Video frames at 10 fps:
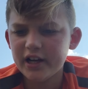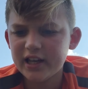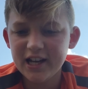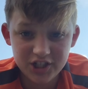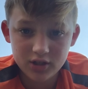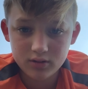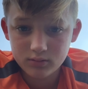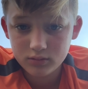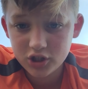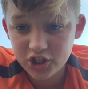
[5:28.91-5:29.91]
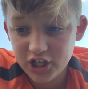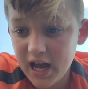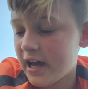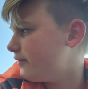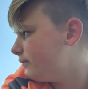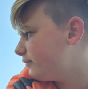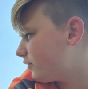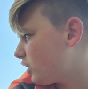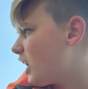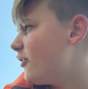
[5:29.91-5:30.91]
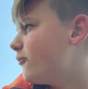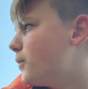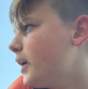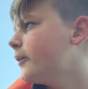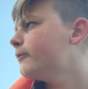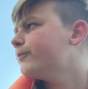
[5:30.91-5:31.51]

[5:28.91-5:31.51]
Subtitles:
catching shad for live bait.